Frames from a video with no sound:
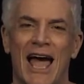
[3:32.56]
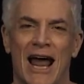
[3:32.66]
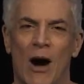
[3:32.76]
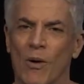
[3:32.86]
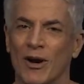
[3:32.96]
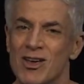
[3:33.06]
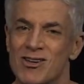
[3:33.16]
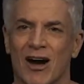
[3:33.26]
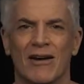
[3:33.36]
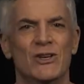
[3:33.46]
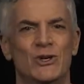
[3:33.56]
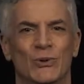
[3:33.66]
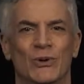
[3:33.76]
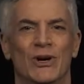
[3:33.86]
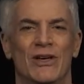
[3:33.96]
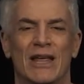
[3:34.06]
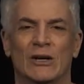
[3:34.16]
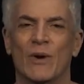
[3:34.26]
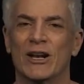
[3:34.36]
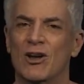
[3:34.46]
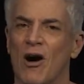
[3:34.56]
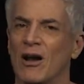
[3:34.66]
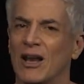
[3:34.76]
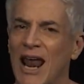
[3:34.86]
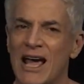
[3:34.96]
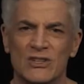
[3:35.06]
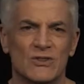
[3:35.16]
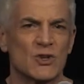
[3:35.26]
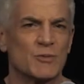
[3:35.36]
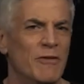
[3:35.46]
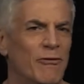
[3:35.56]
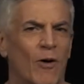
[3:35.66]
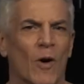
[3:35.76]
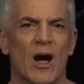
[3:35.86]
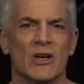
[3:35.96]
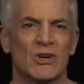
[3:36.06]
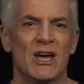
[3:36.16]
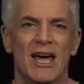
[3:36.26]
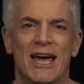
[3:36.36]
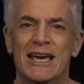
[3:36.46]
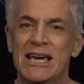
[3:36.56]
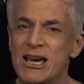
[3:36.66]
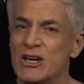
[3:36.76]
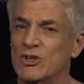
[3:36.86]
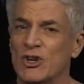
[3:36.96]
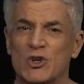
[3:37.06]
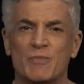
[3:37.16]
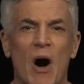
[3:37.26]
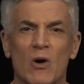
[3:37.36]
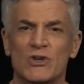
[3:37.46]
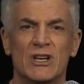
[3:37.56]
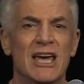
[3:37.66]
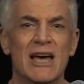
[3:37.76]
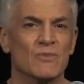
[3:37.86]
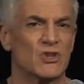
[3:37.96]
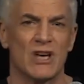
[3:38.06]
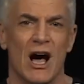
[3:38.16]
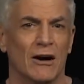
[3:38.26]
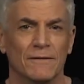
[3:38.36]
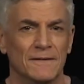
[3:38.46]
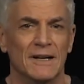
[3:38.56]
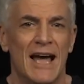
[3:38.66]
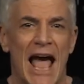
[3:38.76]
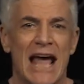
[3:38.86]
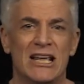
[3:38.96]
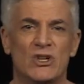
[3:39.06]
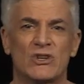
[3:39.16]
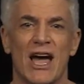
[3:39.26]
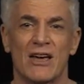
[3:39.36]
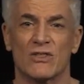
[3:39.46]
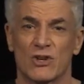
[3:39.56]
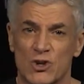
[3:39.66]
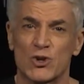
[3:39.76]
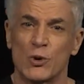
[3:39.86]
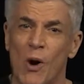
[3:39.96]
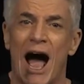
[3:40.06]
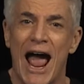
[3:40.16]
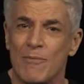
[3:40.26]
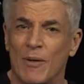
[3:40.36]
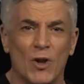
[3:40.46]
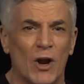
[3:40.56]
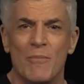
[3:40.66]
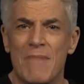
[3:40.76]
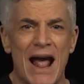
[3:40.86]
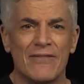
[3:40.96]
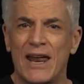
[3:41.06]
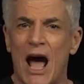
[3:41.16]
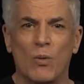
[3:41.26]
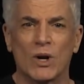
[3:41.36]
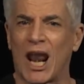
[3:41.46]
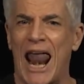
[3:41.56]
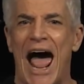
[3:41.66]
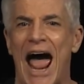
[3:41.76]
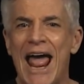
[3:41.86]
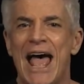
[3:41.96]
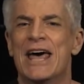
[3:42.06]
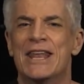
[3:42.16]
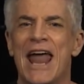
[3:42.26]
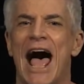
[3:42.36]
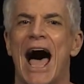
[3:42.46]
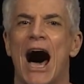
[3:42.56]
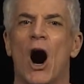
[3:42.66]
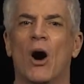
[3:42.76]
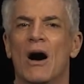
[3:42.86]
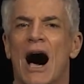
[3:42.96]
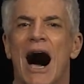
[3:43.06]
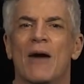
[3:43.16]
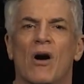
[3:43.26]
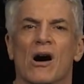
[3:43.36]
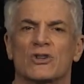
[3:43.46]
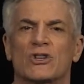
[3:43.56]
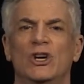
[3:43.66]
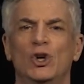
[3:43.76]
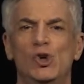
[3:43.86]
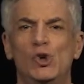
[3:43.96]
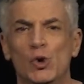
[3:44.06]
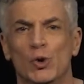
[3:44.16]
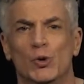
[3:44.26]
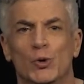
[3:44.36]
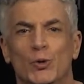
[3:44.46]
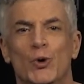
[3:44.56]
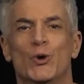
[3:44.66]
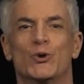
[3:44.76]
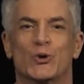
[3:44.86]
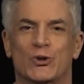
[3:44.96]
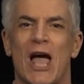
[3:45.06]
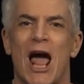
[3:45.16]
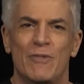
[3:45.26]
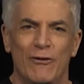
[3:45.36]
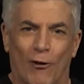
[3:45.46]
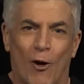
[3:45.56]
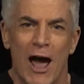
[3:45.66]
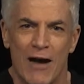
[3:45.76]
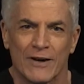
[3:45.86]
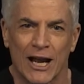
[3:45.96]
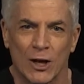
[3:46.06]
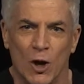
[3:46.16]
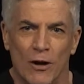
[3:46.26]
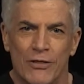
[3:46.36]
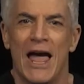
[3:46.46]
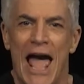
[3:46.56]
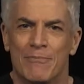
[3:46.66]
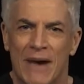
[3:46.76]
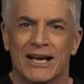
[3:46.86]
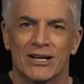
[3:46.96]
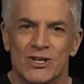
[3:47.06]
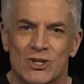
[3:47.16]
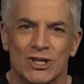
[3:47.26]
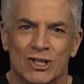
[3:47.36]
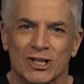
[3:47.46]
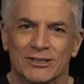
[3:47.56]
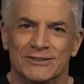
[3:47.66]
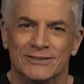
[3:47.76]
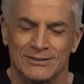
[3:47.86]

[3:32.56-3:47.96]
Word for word: And I want to encourage you that when God lays this before us, He is exposing Himself, and He's saying, this is who I am. I'm not a man that I would lie. Now I'm asking you to stand before heaven and earth and make a decision.